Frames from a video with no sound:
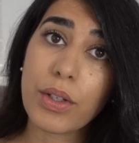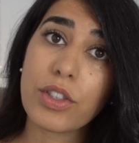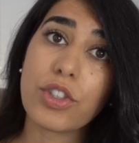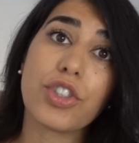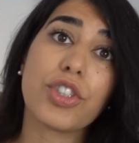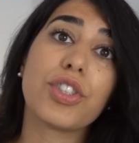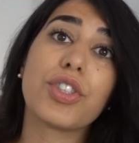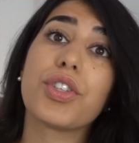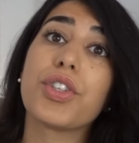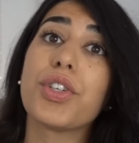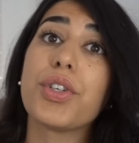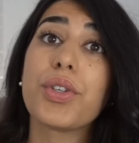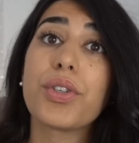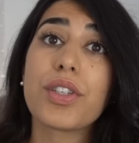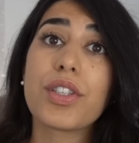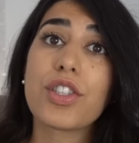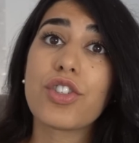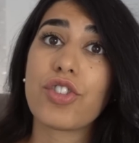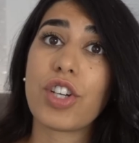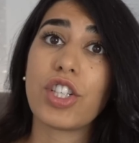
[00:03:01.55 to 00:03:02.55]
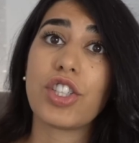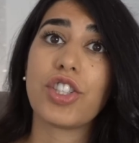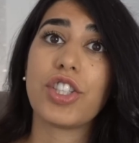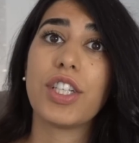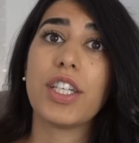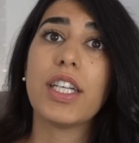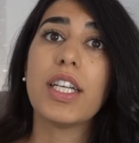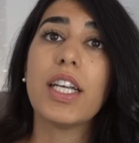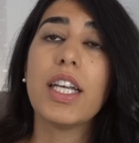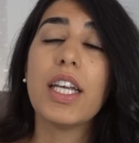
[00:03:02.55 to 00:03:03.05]
It's just your uterus
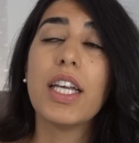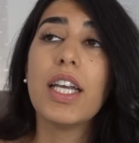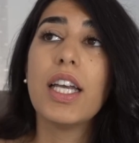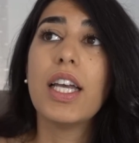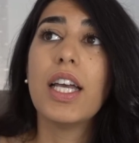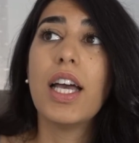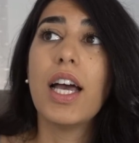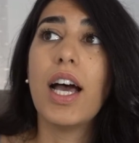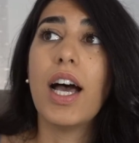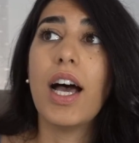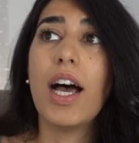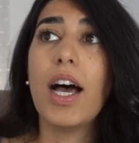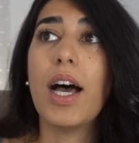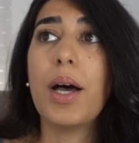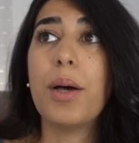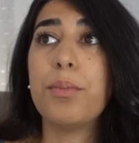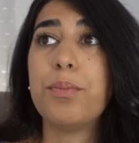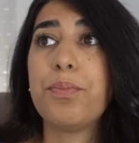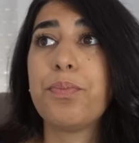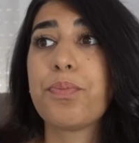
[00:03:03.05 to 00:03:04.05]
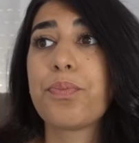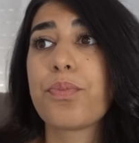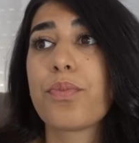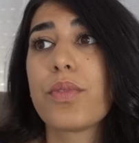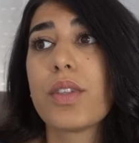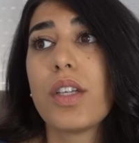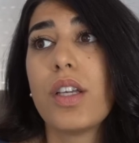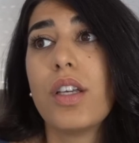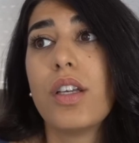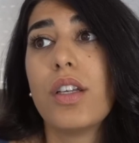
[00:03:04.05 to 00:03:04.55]
stretching.
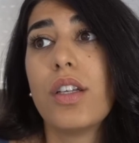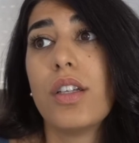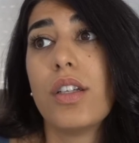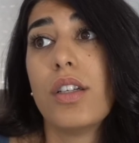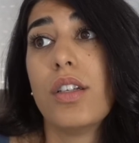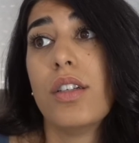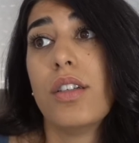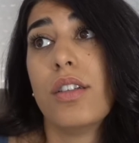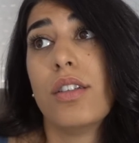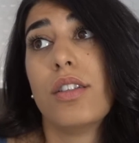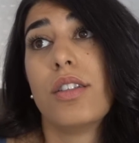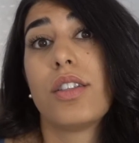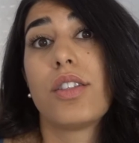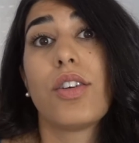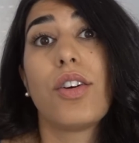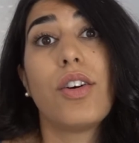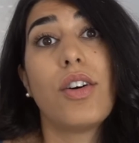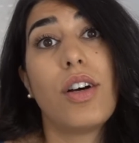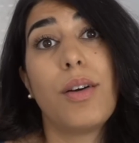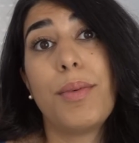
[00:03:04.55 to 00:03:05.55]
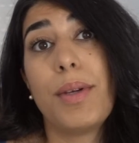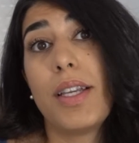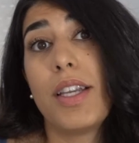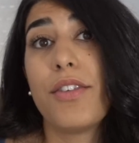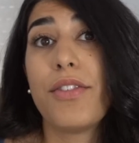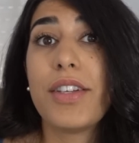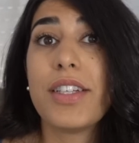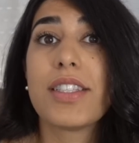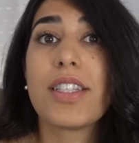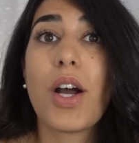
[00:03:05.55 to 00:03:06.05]
So I mean,
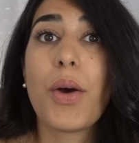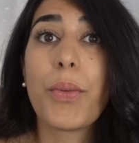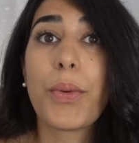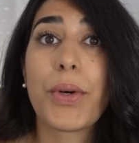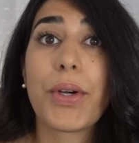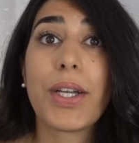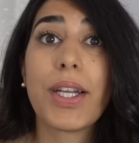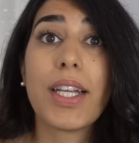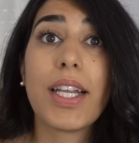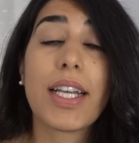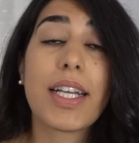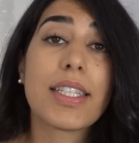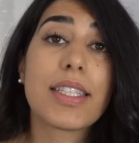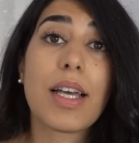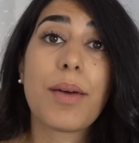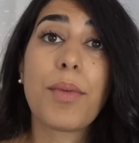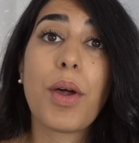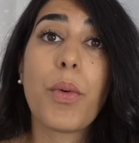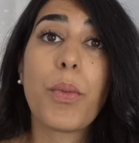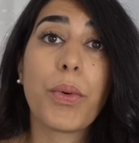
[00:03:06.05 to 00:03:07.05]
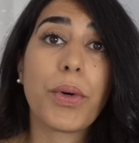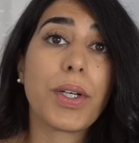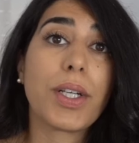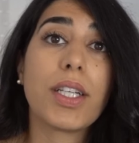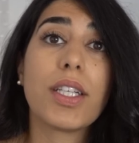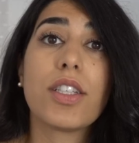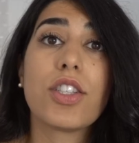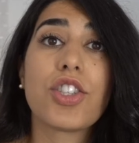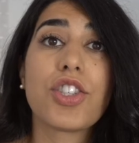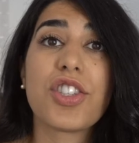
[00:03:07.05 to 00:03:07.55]
if he's not worried, I guess I'm not
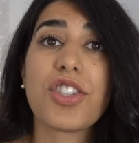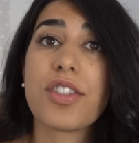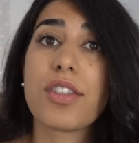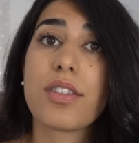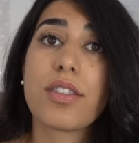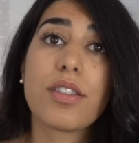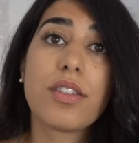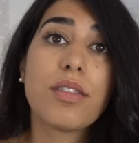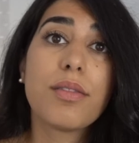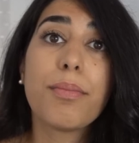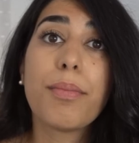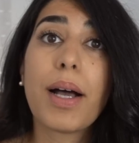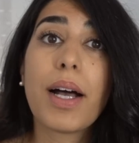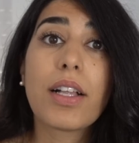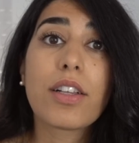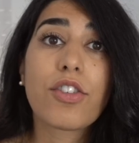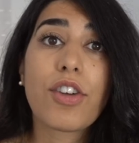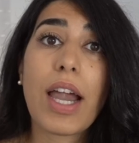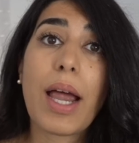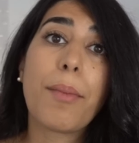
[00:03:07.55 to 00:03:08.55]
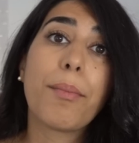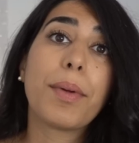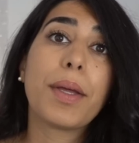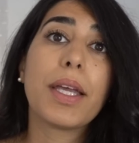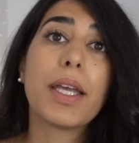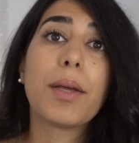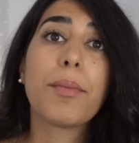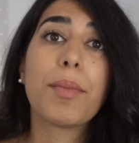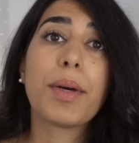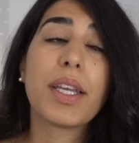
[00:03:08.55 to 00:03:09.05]
worried. It's just mild
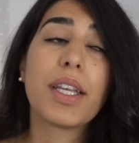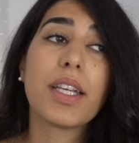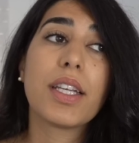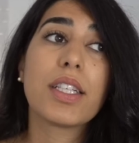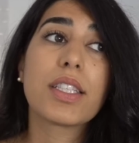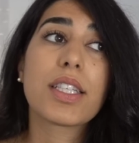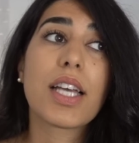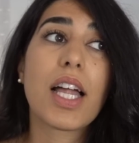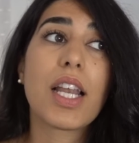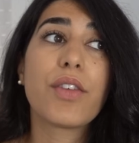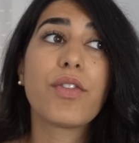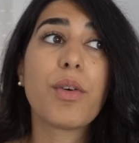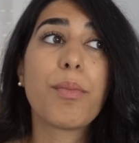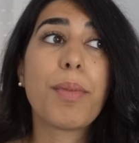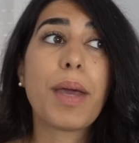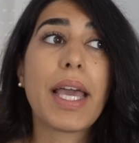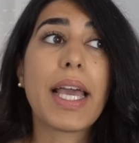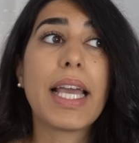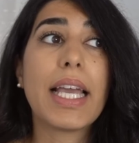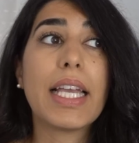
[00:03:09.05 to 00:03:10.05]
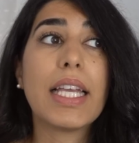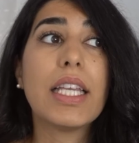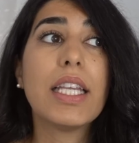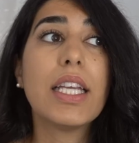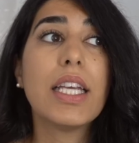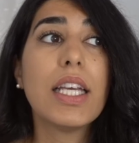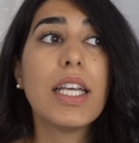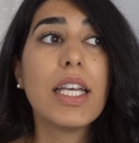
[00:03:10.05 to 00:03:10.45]
cramping, but it is kind of a pain,